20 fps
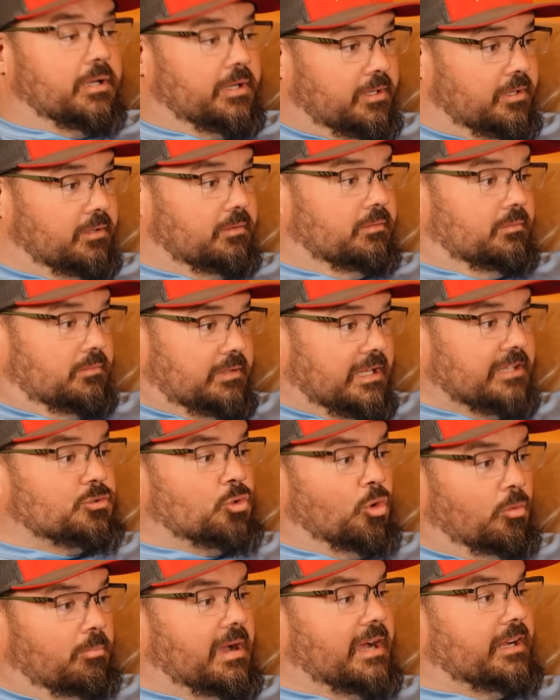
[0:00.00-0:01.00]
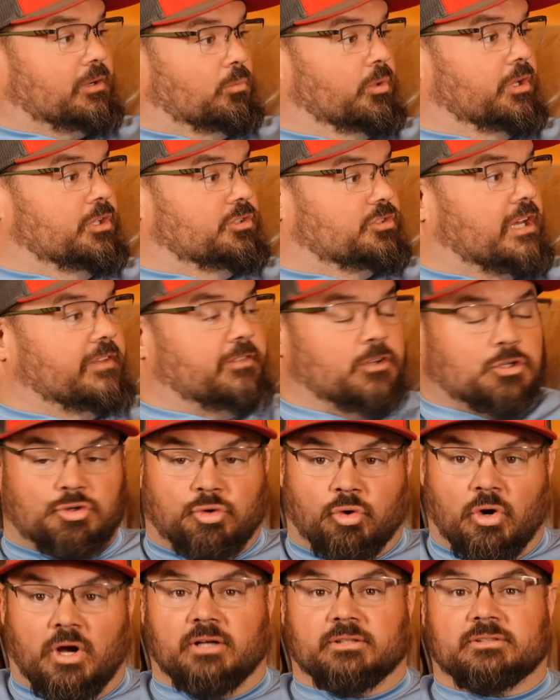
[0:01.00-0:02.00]
and that's going back to what you said, the
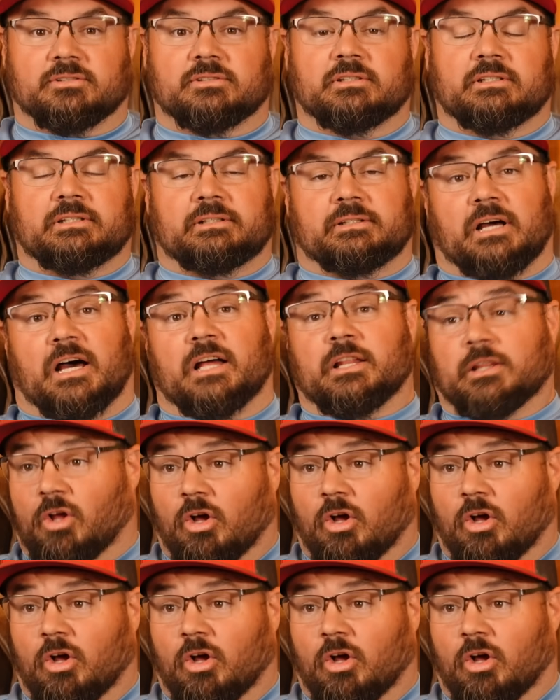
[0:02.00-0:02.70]
trust, and right.